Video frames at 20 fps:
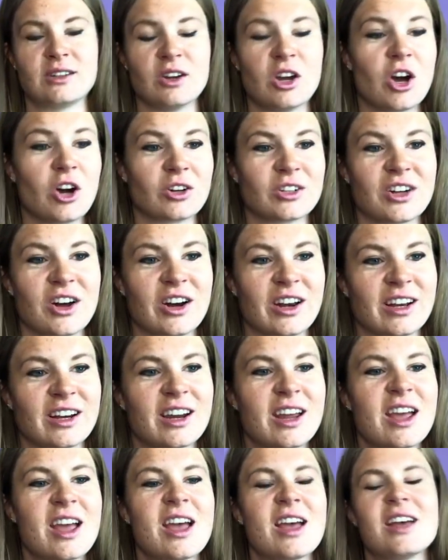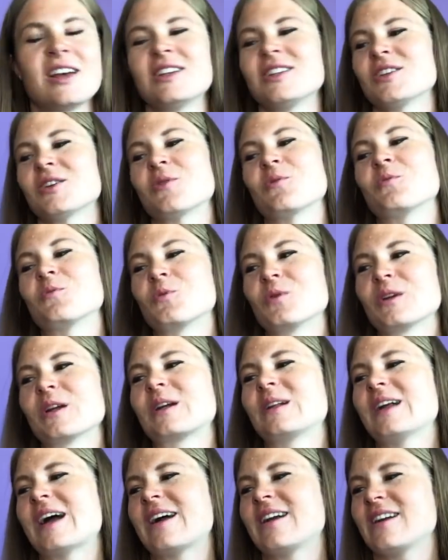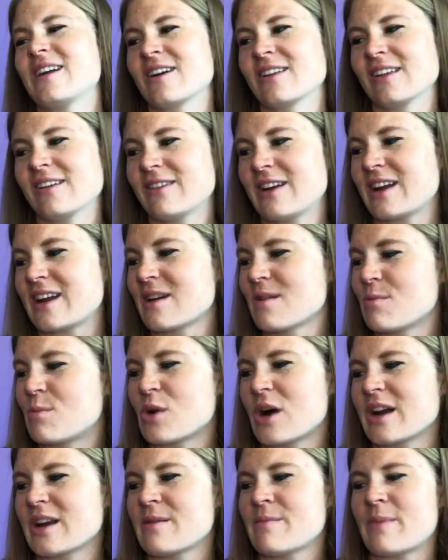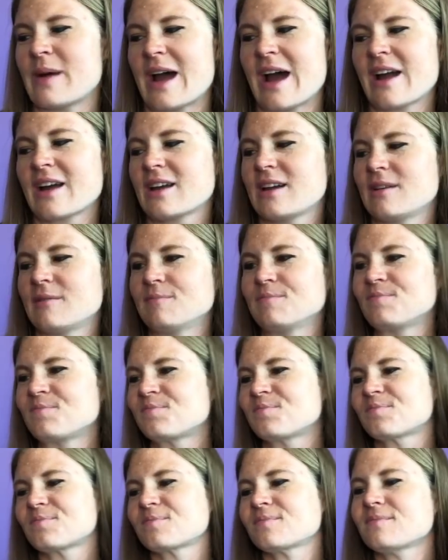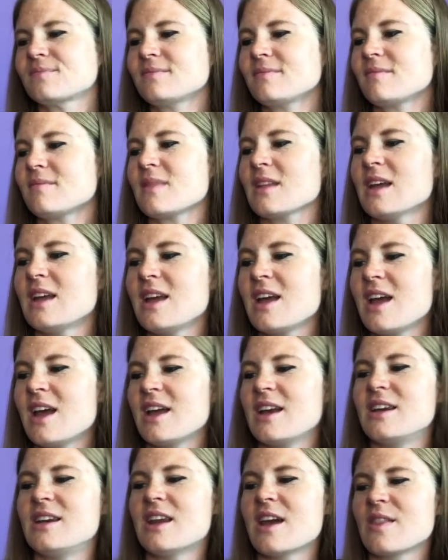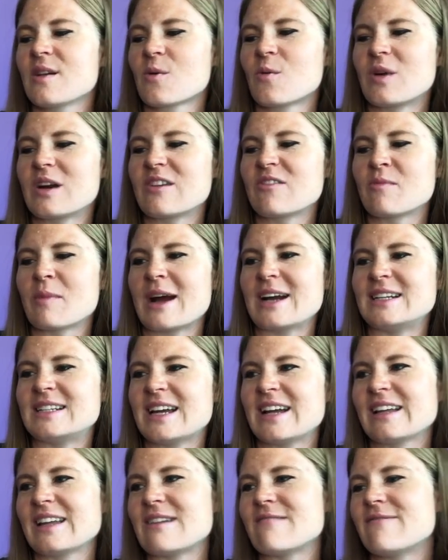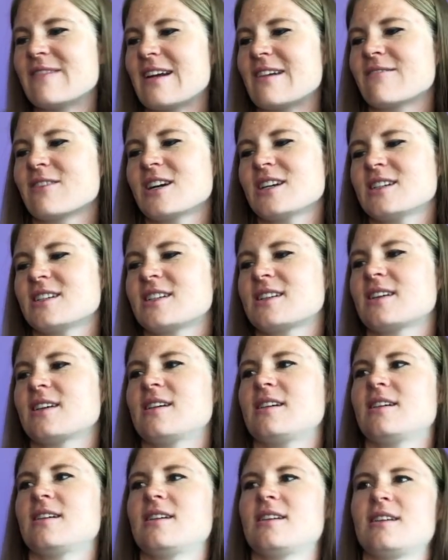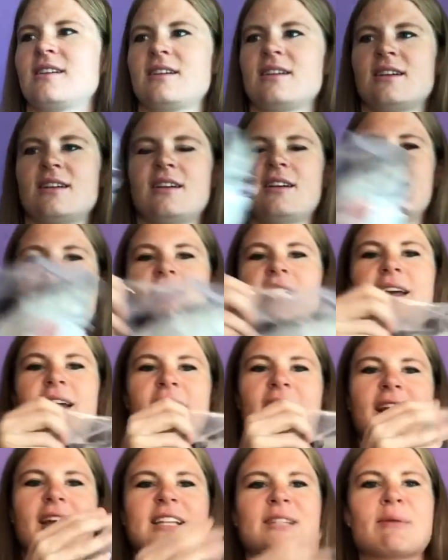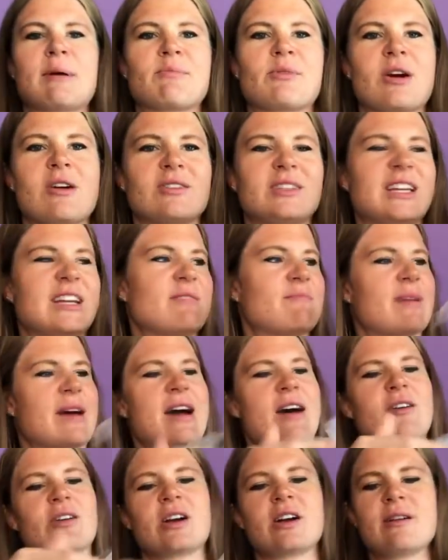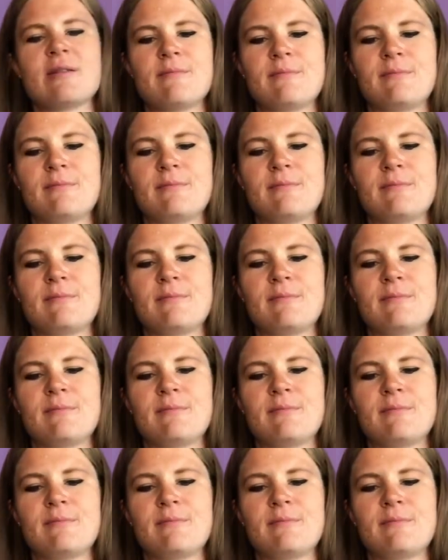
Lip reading: hooked on it. So really glad Young Living brought it back. Another one of my daily favorites is my protein powder.